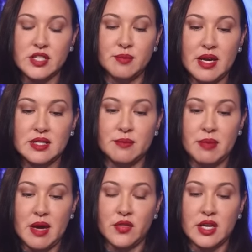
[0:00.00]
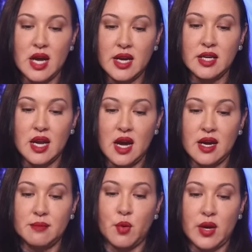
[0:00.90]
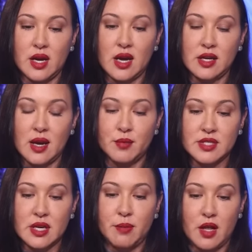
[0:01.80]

This makes him better than 99.99%